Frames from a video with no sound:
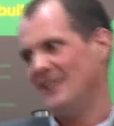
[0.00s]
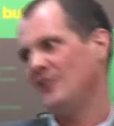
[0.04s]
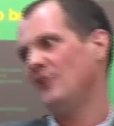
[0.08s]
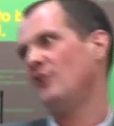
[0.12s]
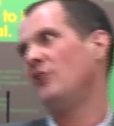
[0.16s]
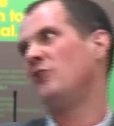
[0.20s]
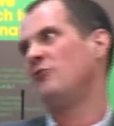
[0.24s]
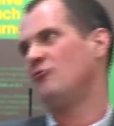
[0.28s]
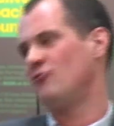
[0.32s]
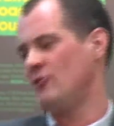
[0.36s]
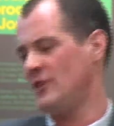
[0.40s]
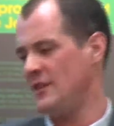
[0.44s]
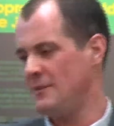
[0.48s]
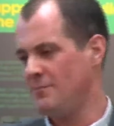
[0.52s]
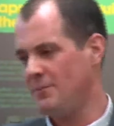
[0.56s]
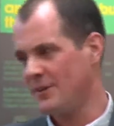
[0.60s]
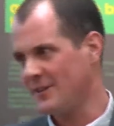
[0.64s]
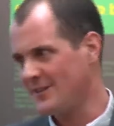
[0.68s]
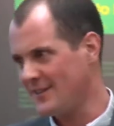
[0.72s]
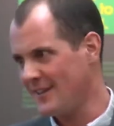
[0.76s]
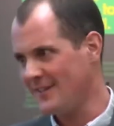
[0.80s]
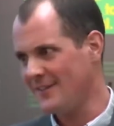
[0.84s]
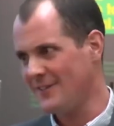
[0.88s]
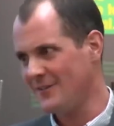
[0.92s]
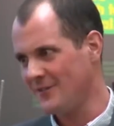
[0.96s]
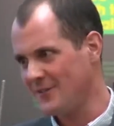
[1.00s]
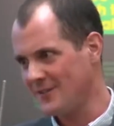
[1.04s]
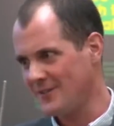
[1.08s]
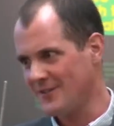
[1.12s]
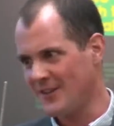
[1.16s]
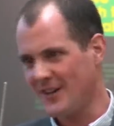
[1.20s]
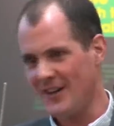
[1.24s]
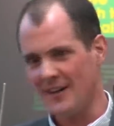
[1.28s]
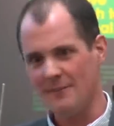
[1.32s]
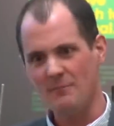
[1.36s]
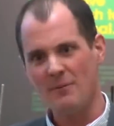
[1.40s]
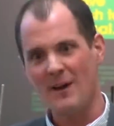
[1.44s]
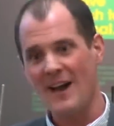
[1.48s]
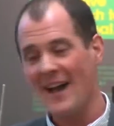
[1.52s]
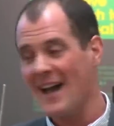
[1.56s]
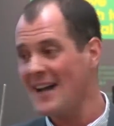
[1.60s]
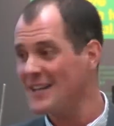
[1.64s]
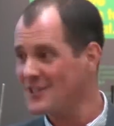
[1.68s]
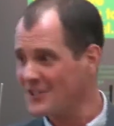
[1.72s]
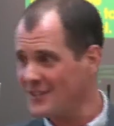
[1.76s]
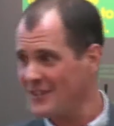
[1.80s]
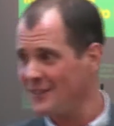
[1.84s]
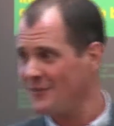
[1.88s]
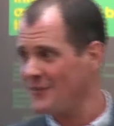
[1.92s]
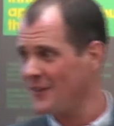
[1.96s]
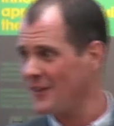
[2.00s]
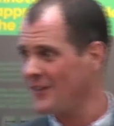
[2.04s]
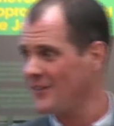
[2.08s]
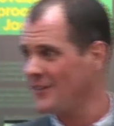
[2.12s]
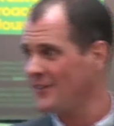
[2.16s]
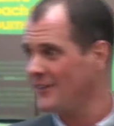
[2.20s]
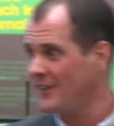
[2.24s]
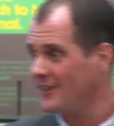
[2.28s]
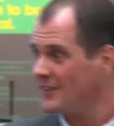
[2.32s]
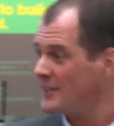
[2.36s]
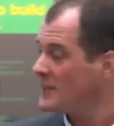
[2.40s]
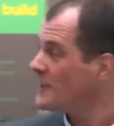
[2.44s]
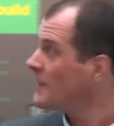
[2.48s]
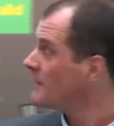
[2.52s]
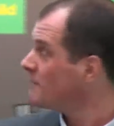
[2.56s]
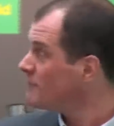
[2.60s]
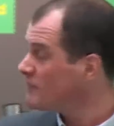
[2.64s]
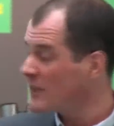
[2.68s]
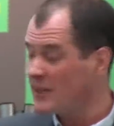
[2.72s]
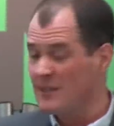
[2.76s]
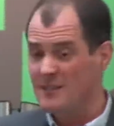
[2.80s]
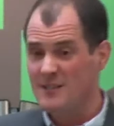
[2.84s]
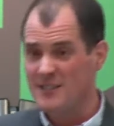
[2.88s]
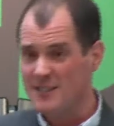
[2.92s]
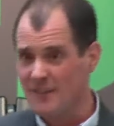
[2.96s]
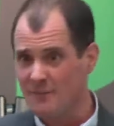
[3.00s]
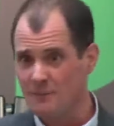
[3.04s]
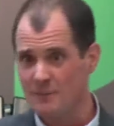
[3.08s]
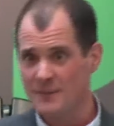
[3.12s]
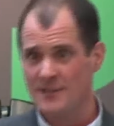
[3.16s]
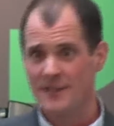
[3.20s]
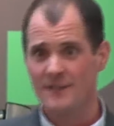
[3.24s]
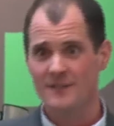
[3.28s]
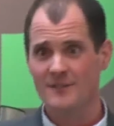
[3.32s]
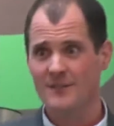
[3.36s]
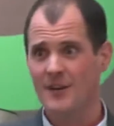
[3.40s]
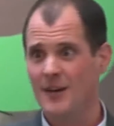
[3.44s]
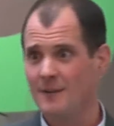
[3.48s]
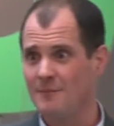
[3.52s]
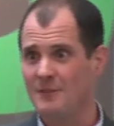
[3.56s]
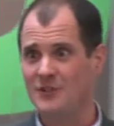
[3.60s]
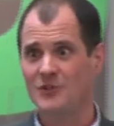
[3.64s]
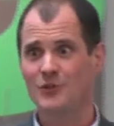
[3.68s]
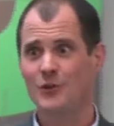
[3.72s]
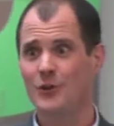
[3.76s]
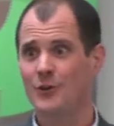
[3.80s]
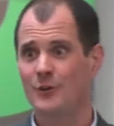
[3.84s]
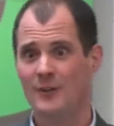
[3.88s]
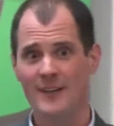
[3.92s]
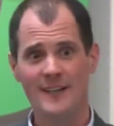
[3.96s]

3% of the time, but actually, if the other 97% of the time, it's true.